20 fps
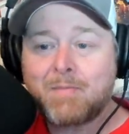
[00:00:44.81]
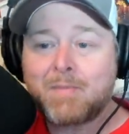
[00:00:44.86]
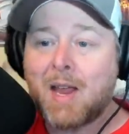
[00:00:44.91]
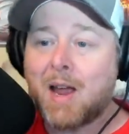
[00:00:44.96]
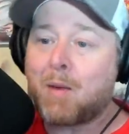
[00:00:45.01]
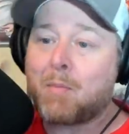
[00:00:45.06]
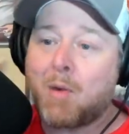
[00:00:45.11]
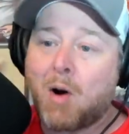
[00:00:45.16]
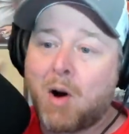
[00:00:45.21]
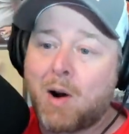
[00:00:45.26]

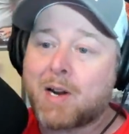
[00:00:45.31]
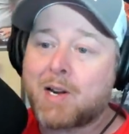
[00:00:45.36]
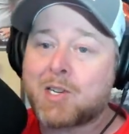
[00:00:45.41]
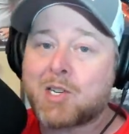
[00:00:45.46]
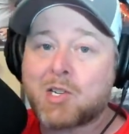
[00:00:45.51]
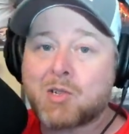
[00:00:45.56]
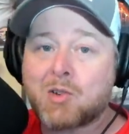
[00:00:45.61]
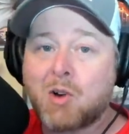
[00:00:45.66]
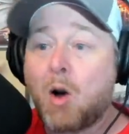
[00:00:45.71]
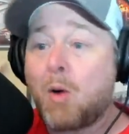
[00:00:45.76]
Now,
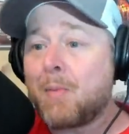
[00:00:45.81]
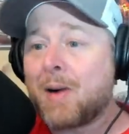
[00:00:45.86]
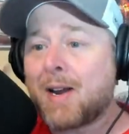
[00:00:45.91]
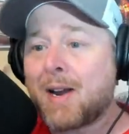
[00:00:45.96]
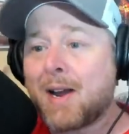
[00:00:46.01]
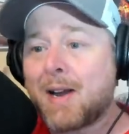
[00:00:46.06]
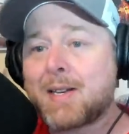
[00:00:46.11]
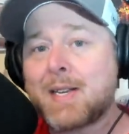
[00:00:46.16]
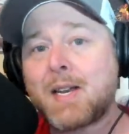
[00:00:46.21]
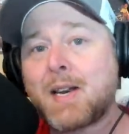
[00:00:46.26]
Marcus
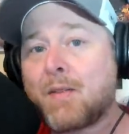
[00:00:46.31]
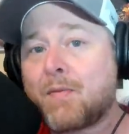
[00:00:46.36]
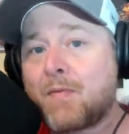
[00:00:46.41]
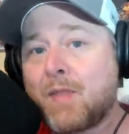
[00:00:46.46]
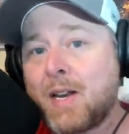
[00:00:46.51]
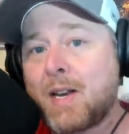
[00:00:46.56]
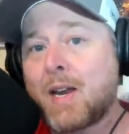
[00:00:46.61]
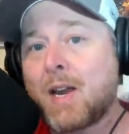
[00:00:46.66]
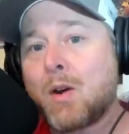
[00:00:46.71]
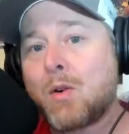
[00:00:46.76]
Stroman, I did a
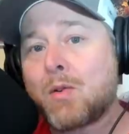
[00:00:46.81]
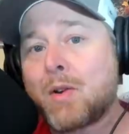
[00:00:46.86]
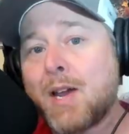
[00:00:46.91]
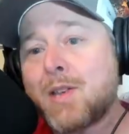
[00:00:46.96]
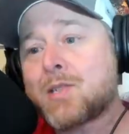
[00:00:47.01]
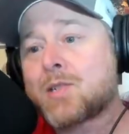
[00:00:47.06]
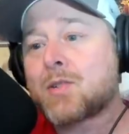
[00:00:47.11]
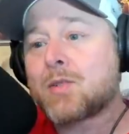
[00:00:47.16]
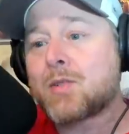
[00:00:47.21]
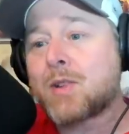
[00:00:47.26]
video
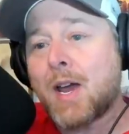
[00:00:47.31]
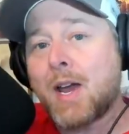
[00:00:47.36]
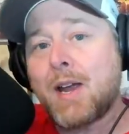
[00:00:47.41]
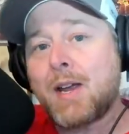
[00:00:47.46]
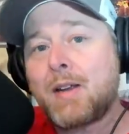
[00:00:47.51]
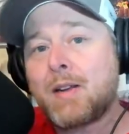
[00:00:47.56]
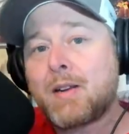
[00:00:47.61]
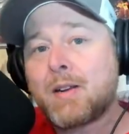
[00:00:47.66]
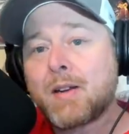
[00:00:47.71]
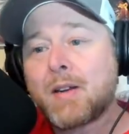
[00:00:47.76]

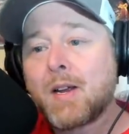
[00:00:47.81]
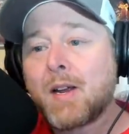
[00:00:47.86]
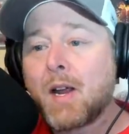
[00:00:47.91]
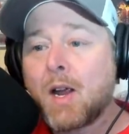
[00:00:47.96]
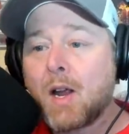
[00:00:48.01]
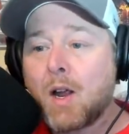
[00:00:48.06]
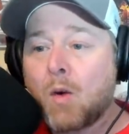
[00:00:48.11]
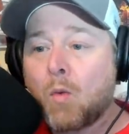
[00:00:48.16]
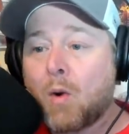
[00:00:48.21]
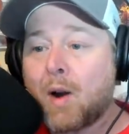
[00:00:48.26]
yesterday
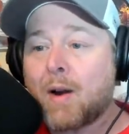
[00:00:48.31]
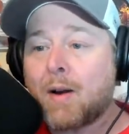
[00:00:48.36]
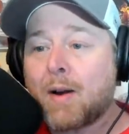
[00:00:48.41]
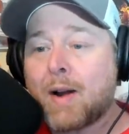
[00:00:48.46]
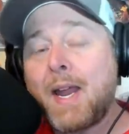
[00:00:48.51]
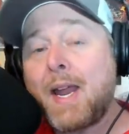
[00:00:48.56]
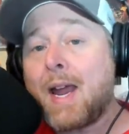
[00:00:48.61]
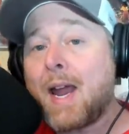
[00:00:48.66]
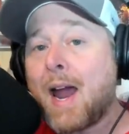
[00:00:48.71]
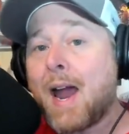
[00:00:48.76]
where
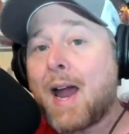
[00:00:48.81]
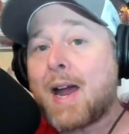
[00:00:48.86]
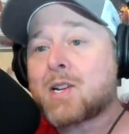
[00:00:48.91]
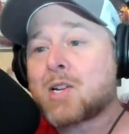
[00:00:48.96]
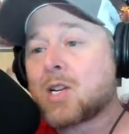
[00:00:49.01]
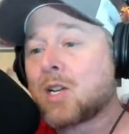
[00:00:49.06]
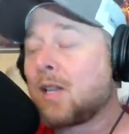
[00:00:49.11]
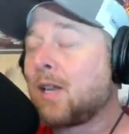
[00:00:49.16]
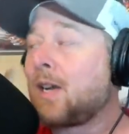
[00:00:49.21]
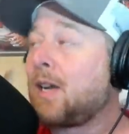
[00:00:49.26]
he
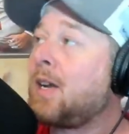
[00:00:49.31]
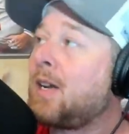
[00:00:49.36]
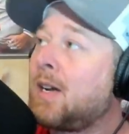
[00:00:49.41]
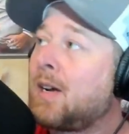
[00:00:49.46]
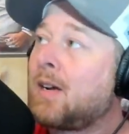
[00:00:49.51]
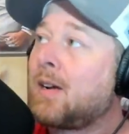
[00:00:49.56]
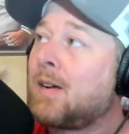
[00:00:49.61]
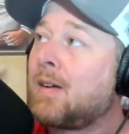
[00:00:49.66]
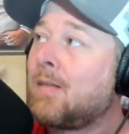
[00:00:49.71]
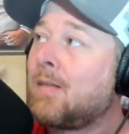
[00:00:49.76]
actually